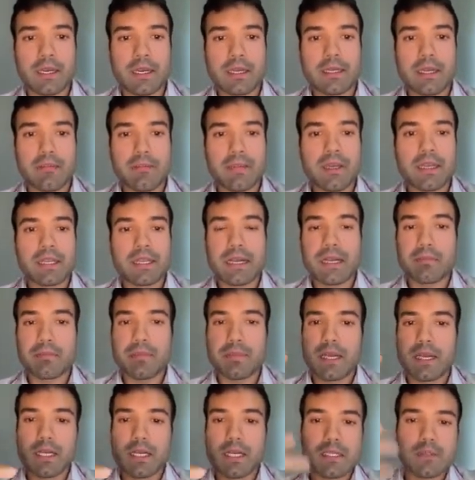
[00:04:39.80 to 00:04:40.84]
That means that
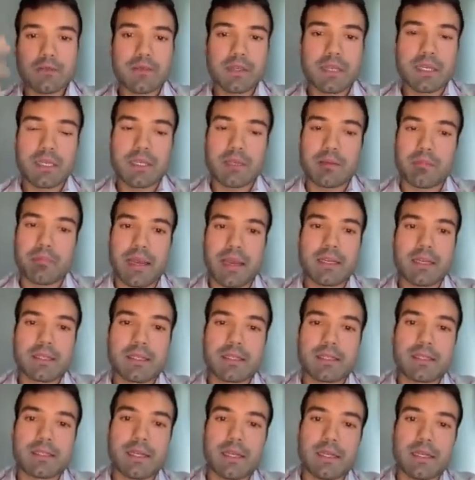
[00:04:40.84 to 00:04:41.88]
because of the independent
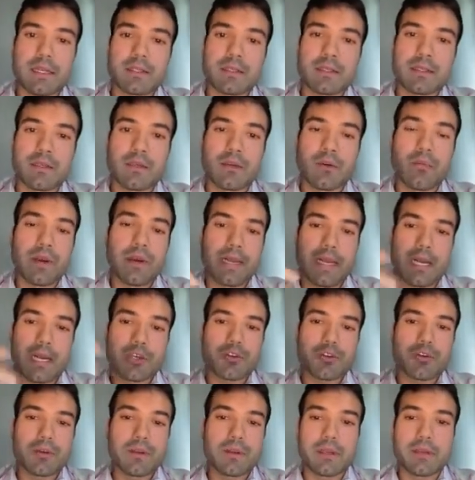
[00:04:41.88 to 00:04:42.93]
states, we
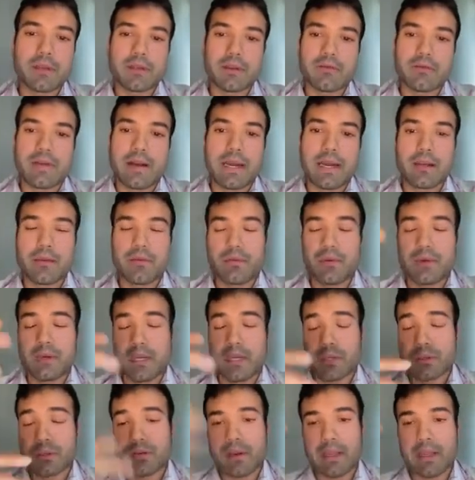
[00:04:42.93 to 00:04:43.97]
naturally
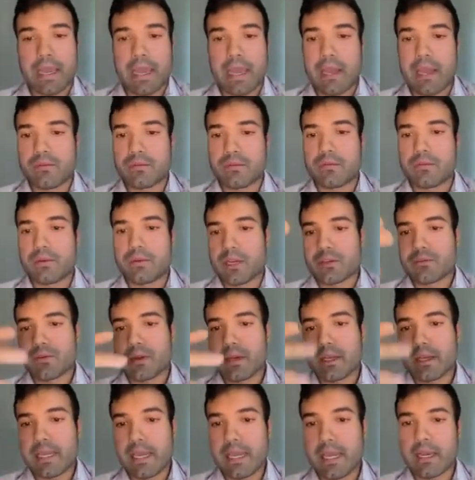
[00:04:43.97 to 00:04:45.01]

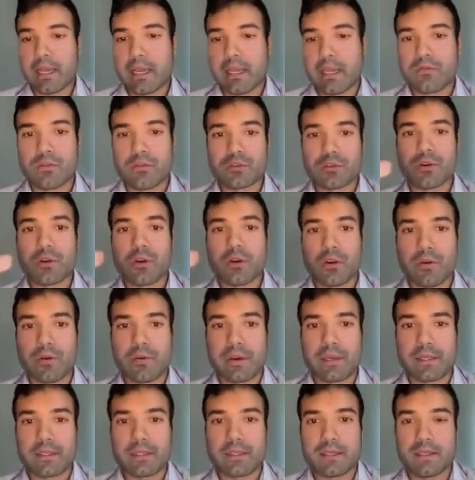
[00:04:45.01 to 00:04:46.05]
gain like full
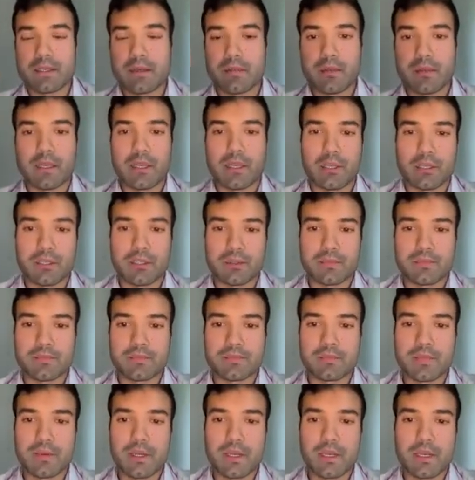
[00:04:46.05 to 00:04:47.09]
tolerance at the application.
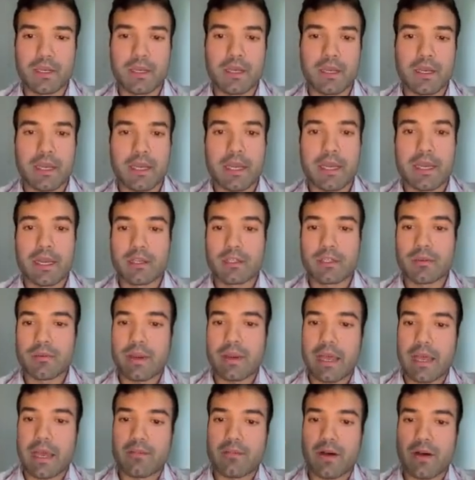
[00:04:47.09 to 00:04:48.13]
And also we
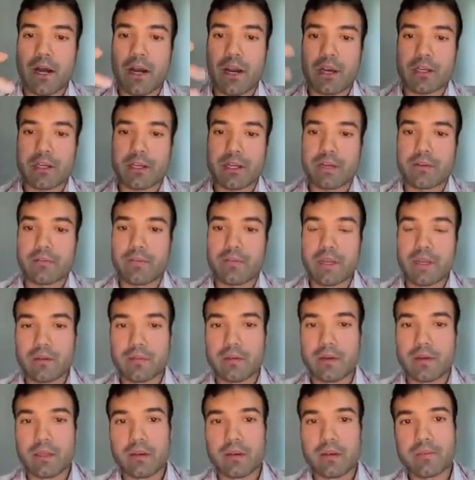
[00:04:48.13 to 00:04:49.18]
have higher data
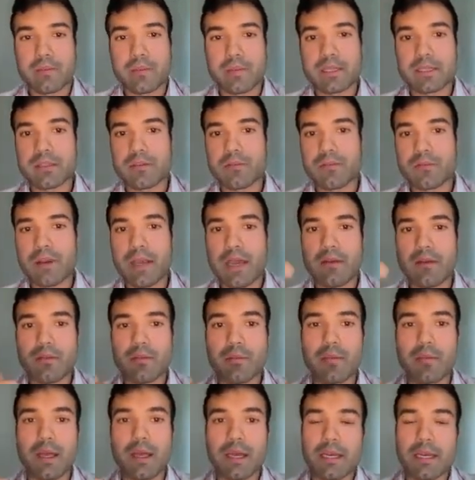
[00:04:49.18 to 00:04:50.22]
availability, because if you have a
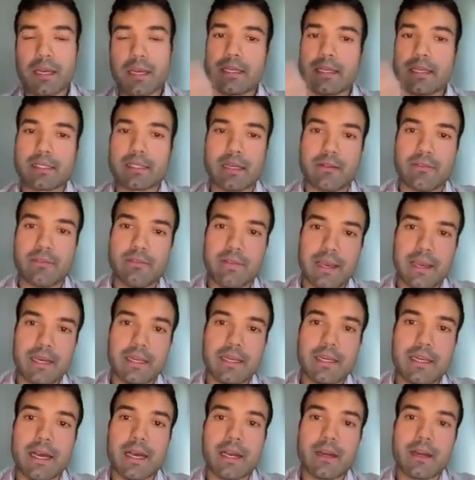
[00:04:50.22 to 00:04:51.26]
bug, it doesn't affect
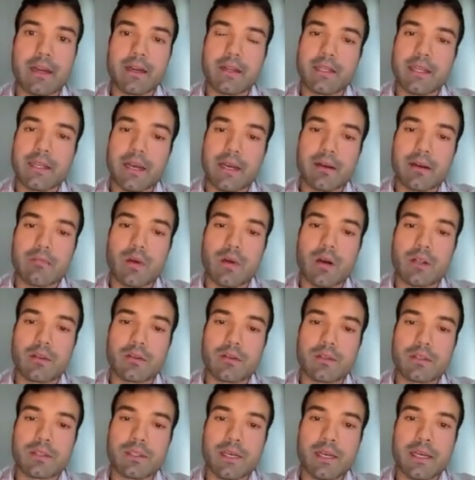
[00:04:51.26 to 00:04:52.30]
the other
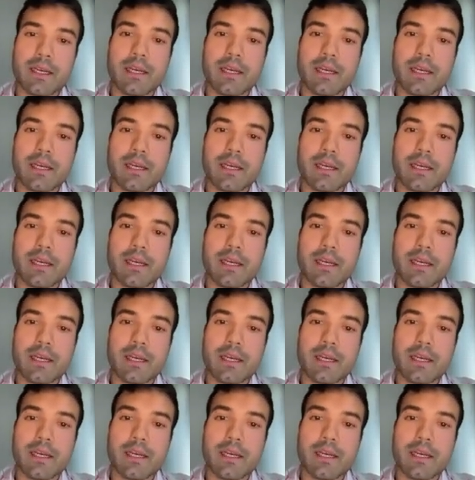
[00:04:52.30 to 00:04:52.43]
modules.